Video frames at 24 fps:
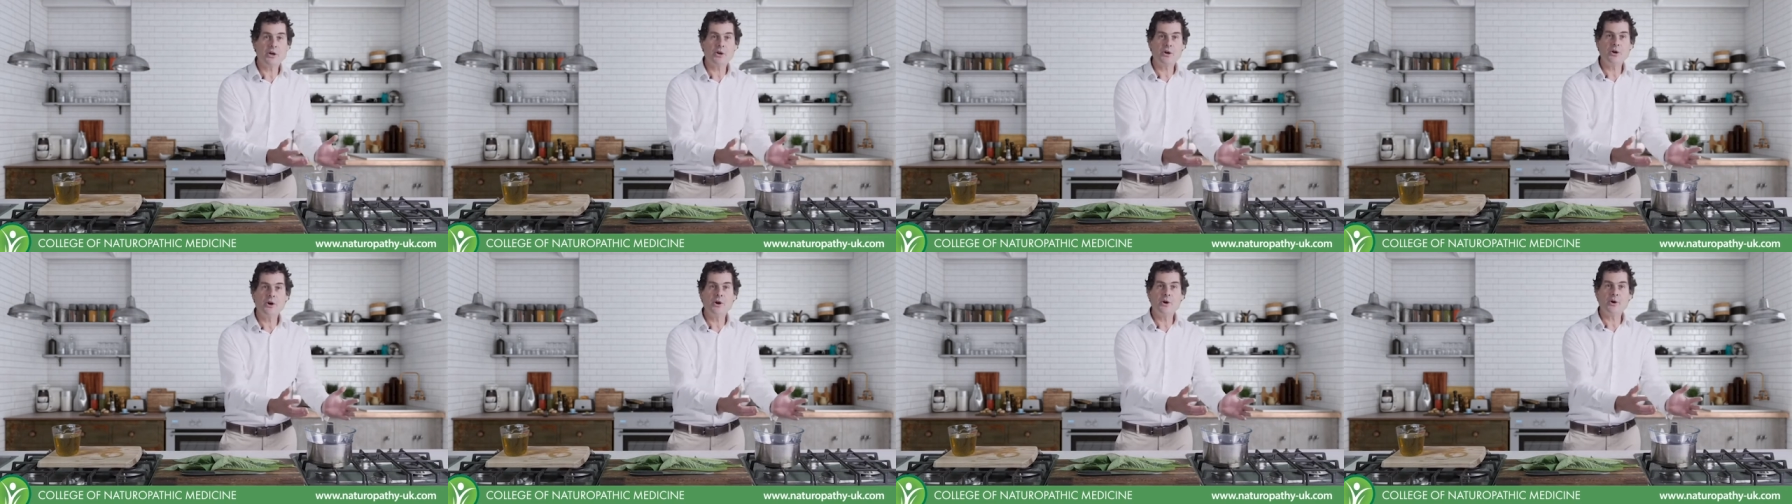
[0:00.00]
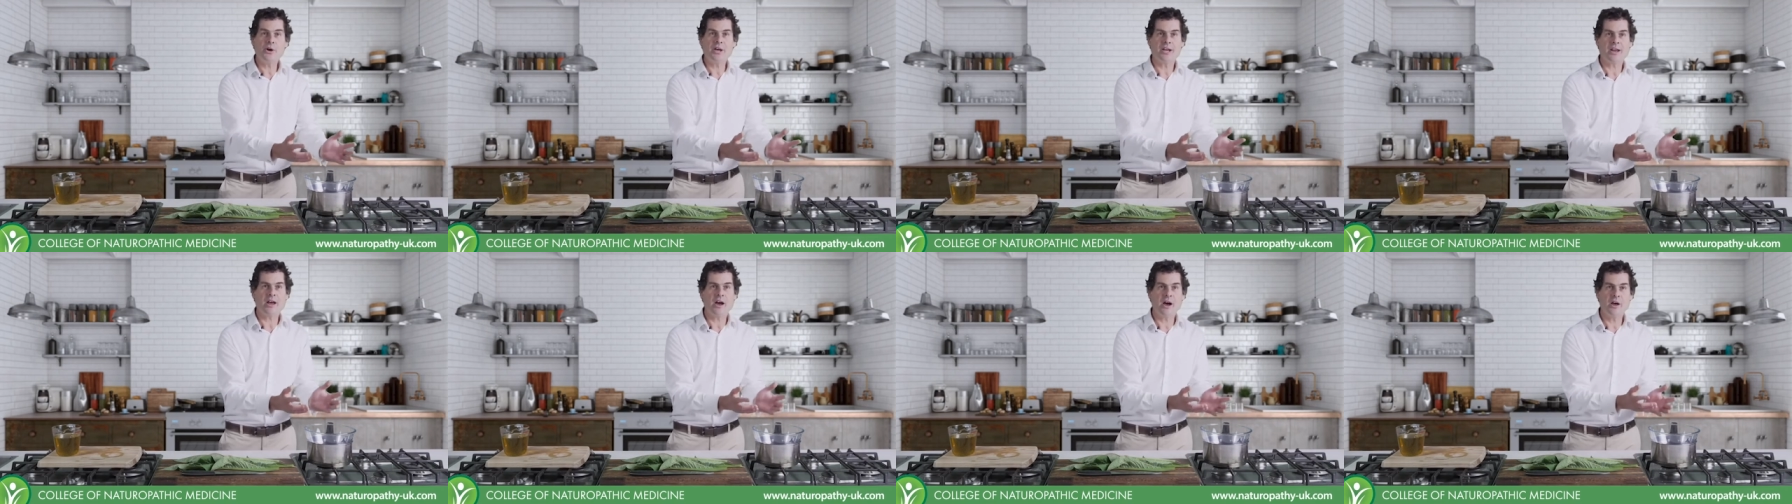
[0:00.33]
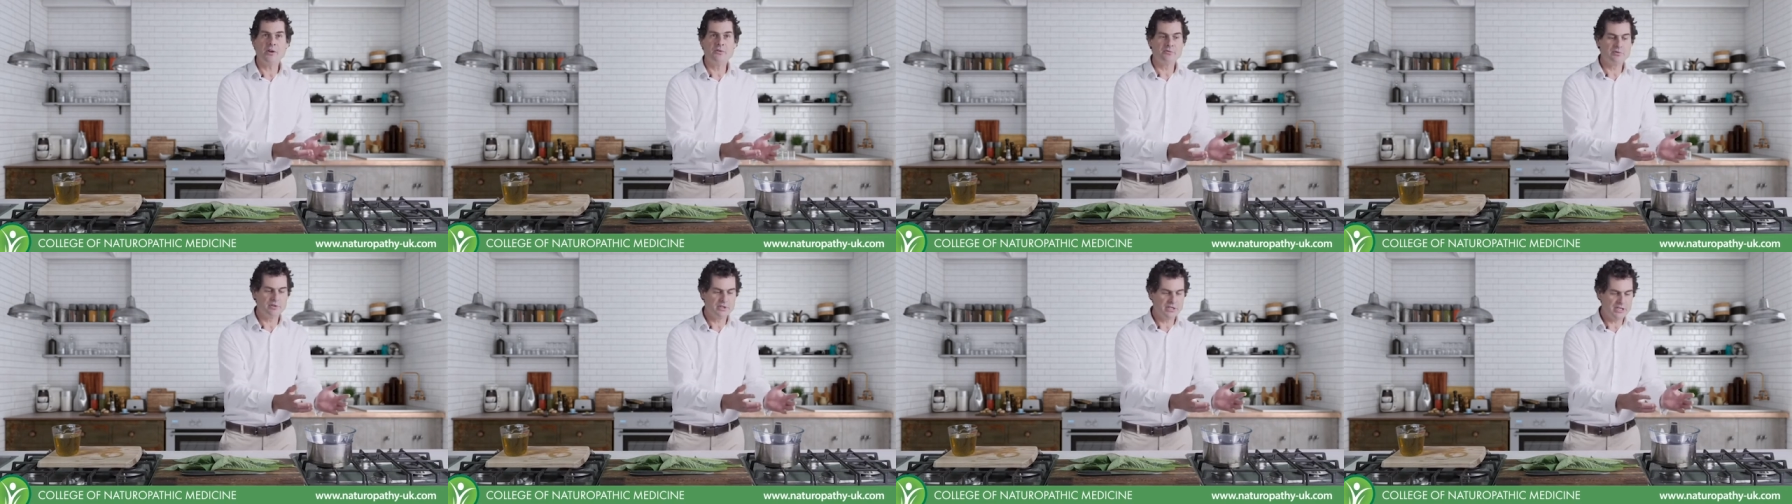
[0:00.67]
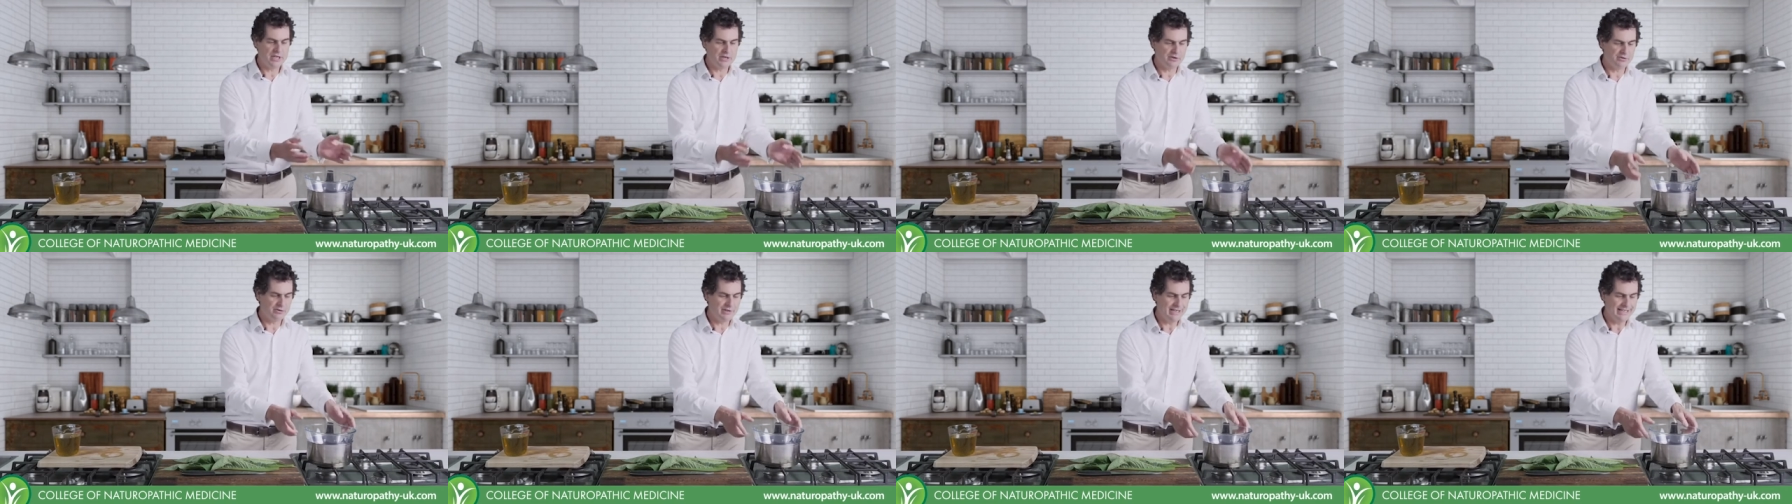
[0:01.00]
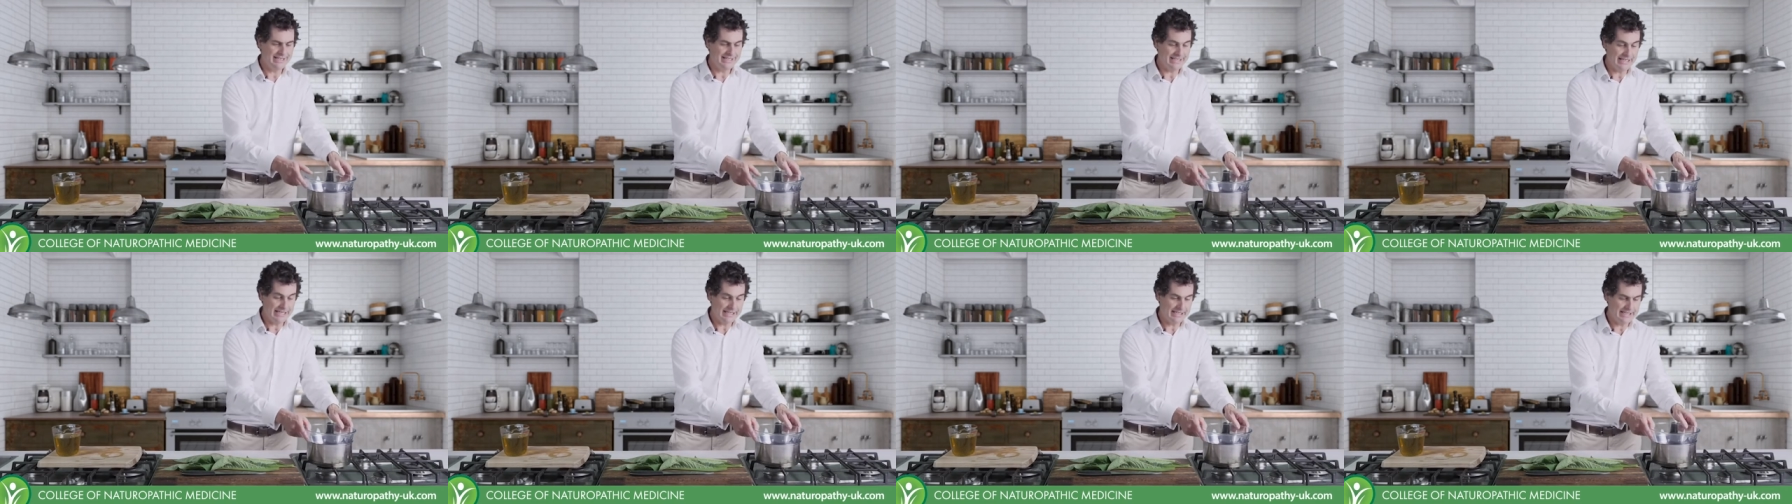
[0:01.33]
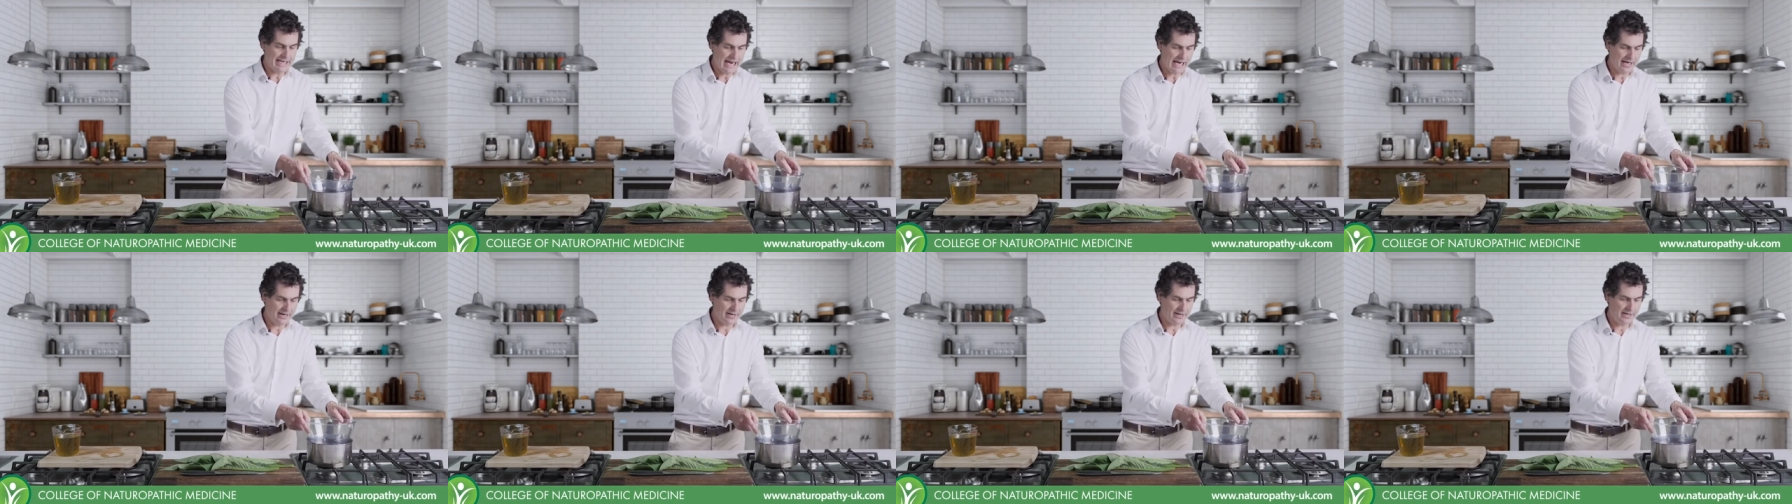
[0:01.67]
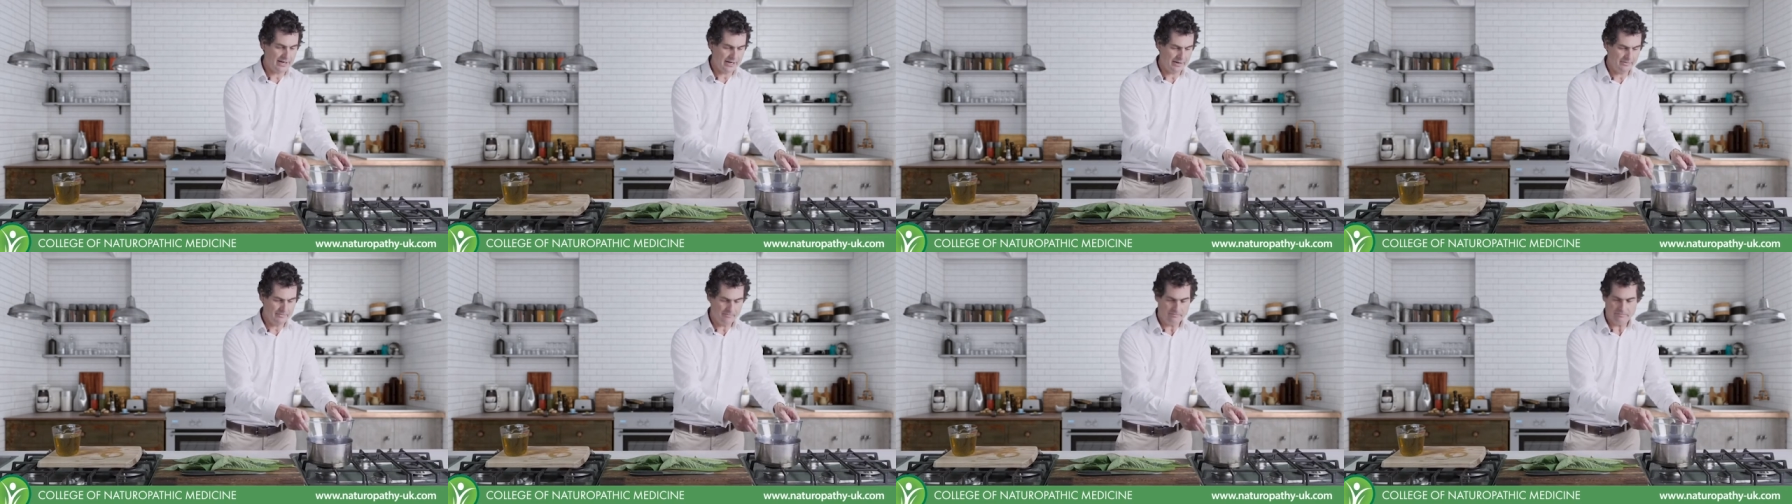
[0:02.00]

to cook at 100 degrees exactly.